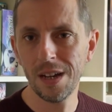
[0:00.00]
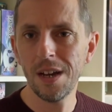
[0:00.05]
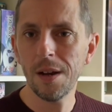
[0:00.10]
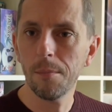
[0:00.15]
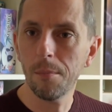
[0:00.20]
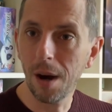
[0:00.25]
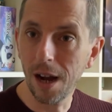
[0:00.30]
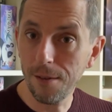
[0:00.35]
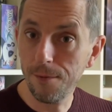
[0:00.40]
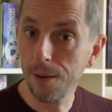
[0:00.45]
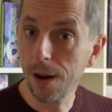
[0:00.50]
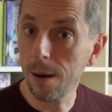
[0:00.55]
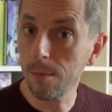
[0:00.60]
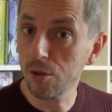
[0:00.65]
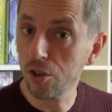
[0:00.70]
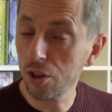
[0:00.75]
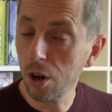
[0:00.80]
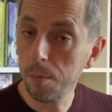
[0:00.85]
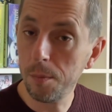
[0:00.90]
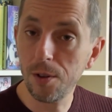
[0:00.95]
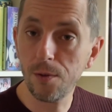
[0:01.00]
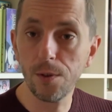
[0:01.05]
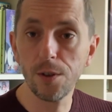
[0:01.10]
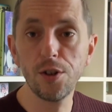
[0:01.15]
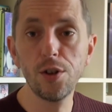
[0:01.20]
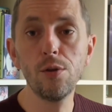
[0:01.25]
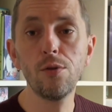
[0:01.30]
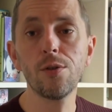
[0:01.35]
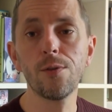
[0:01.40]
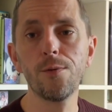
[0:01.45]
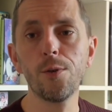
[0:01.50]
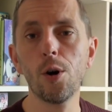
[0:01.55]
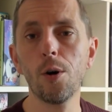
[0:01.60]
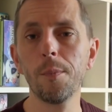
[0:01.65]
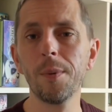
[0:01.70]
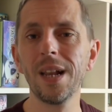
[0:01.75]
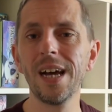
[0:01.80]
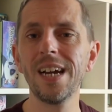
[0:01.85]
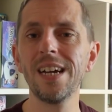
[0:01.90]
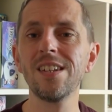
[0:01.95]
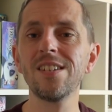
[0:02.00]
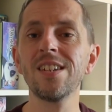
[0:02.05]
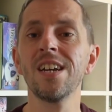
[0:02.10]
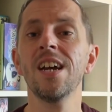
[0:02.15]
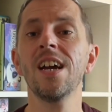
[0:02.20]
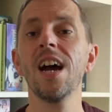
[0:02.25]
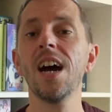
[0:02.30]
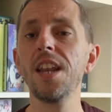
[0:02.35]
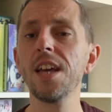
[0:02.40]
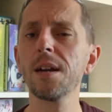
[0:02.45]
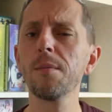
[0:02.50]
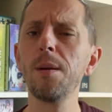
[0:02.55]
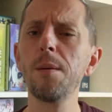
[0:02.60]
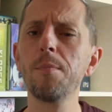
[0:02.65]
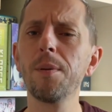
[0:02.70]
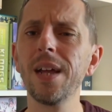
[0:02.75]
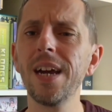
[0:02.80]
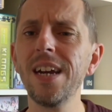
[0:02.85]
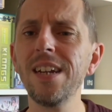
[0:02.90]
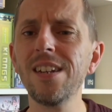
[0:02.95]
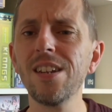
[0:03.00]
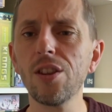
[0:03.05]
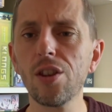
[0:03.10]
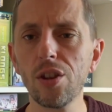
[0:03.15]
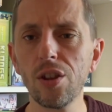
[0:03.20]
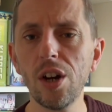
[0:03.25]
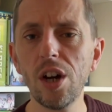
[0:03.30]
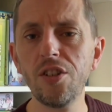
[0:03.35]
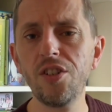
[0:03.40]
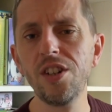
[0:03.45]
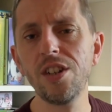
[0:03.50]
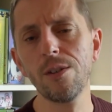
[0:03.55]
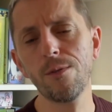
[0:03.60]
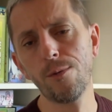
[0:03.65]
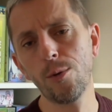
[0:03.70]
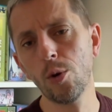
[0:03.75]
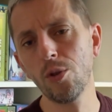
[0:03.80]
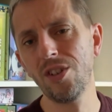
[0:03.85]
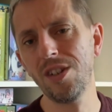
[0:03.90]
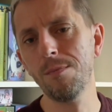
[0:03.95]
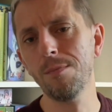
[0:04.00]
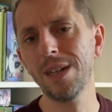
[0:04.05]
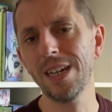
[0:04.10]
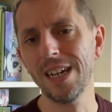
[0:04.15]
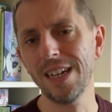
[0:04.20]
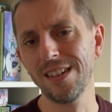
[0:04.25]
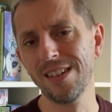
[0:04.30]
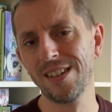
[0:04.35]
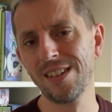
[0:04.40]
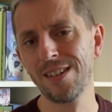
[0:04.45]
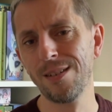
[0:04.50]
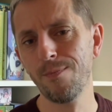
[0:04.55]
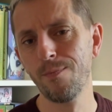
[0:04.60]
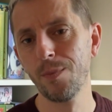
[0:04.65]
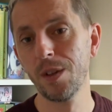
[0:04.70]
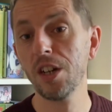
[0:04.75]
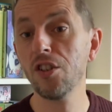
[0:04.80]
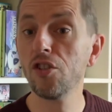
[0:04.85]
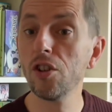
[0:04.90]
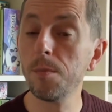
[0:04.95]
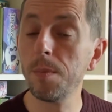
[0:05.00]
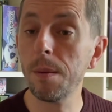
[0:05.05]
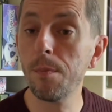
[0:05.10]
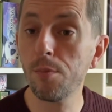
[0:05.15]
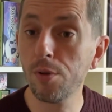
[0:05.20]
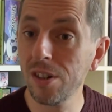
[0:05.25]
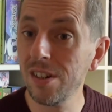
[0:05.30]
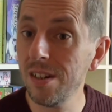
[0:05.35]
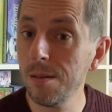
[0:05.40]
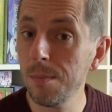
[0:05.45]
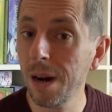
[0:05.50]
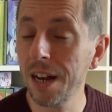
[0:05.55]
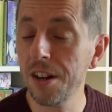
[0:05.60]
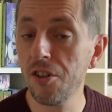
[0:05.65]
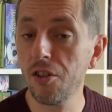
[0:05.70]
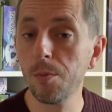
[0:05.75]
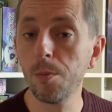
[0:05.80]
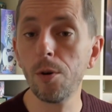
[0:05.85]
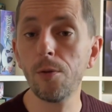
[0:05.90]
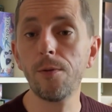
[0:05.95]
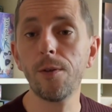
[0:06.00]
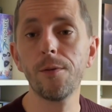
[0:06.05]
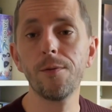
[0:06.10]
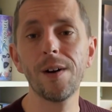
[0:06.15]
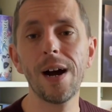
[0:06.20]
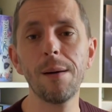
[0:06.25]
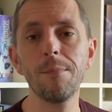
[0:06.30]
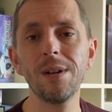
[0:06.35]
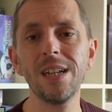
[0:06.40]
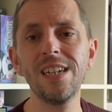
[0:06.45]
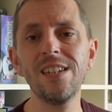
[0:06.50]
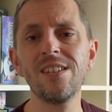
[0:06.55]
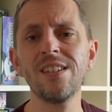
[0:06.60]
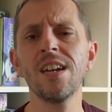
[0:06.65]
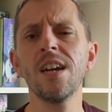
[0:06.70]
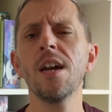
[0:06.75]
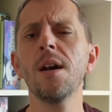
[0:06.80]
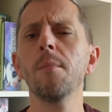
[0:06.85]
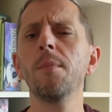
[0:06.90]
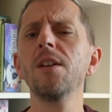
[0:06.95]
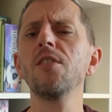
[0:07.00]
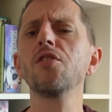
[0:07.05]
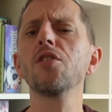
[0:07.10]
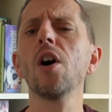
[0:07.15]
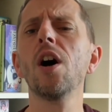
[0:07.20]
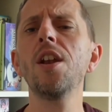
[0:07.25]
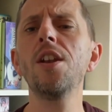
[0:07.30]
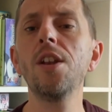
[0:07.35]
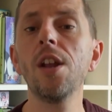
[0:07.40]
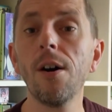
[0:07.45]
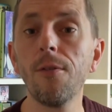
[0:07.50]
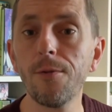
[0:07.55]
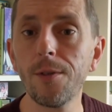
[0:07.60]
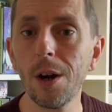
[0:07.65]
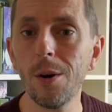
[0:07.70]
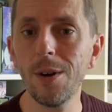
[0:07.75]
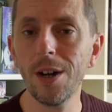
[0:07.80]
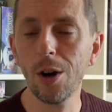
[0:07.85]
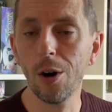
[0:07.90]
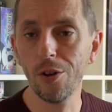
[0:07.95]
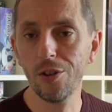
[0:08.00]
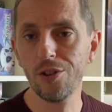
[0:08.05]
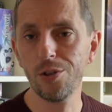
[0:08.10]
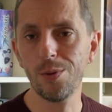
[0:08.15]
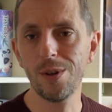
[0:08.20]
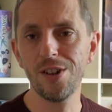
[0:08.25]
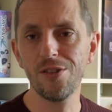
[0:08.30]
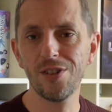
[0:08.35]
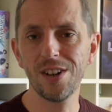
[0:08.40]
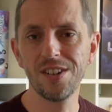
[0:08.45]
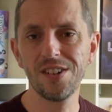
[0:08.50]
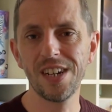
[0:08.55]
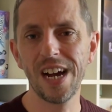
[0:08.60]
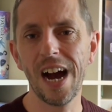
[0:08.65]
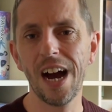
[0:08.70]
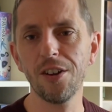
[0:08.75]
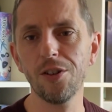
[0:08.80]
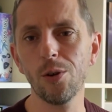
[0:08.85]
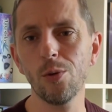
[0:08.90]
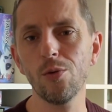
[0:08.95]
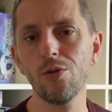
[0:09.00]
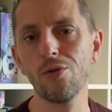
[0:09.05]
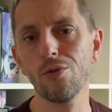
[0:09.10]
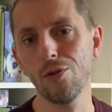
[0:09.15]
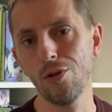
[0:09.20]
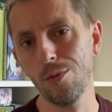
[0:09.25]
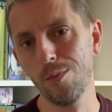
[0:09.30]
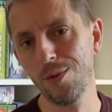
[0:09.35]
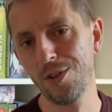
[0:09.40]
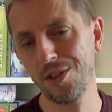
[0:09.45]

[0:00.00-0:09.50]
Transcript: My Farm Shop is for 2 to 4 players and it can be played in 30 to 40 minutes. It should be pretty manageable for families, but it's got enough going on to interest adult groups